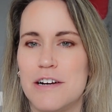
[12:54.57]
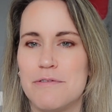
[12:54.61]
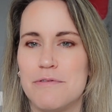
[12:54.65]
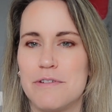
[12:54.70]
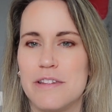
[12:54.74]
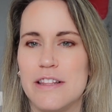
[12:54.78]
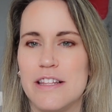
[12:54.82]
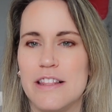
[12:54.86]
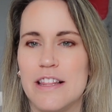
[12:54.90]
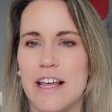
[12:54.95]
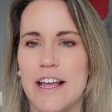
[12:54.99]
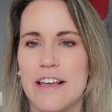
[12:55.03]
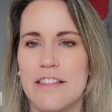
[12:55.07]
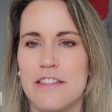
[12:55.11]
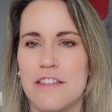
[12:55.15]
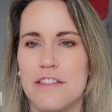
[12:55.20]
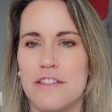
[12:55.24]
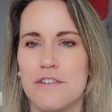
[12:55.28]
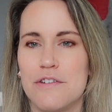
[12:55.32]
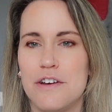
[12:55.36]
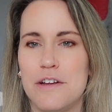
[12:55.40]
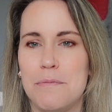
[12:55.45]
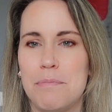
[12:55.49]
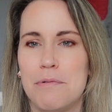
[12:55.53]
I really like the
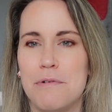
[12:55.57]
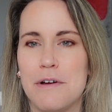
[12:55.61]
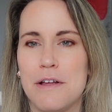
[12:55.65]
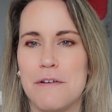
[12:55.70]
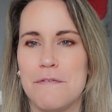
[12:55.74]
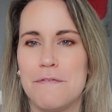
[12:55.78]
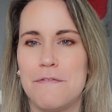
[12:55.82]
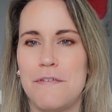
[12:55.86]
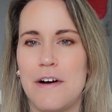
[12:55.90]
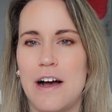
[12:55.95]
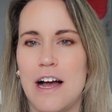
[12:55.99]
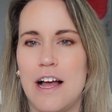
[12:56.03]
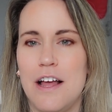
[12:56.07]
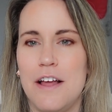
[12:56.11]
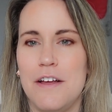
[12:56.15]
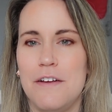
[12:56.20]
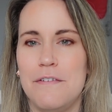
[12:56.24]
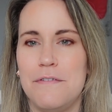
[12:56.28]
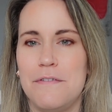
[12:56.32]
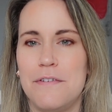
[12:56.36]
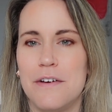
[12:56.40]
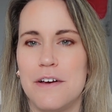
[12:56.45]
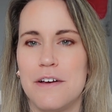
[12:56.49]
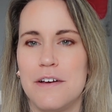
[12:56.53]

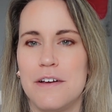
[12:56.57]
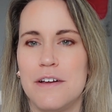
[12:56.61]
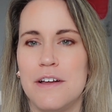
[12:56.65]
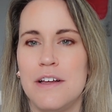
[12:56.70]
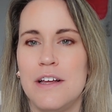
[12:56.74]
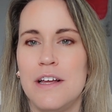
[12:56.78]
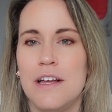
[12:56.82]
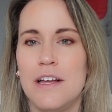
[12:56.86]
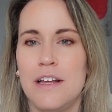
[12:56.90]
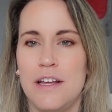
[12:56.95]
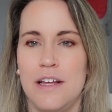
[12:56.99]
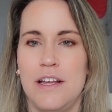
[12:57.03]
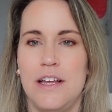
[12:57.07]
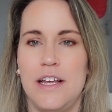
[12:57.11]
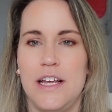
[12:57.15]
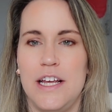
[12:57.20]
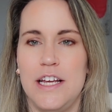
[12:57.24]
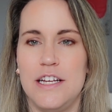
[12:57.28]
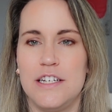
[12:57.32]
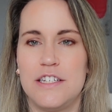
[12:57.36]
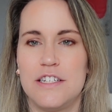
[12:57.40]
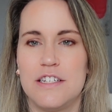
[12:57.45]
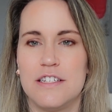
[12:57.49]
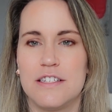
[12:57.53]
3.5
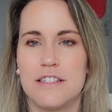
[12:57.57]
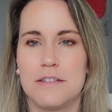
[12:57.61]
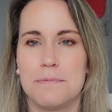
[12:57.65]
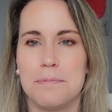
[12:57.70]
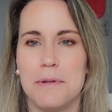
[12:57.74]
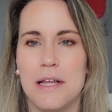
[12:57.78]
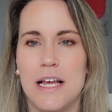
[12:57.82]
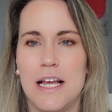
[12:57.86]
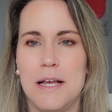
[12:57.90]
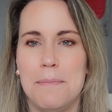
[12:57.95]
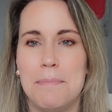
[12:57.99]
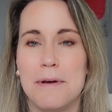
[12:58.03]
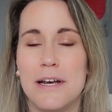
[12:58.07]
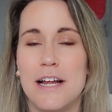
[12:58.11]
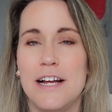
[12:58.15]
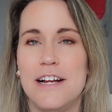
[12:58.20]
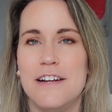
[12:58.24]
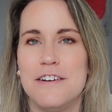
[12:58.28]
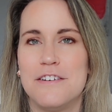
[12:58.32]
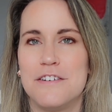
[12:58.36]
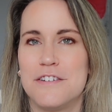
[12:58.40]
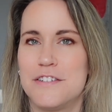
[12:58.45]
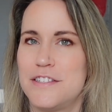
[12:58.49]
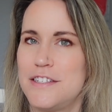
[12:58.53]
inch display, but I
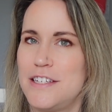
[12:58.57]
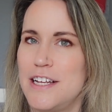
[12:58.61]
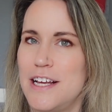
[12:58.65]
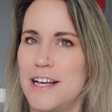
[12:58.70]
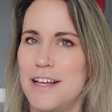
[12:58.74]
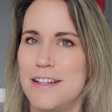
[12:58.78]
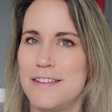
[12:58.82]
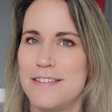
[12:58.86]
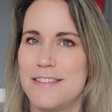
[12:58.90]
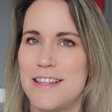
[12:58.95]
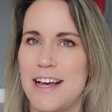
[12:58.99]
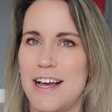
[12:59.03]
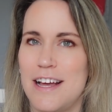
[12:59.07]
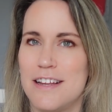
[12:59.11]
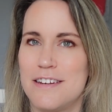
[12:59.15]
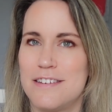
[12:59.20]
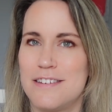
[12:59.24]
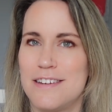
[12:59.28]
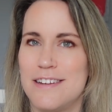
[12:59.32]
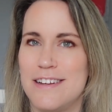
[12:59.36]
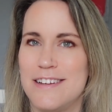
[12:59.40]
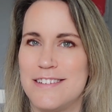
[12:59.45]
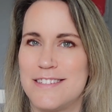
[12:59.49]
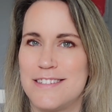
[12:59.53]
understand
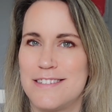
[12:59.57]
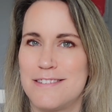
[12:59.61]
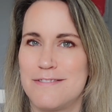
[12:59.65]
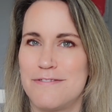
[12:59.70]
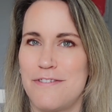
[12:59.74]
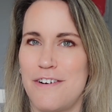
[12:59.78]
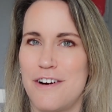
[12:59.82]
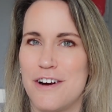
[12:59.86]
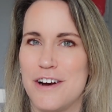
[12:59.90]
that as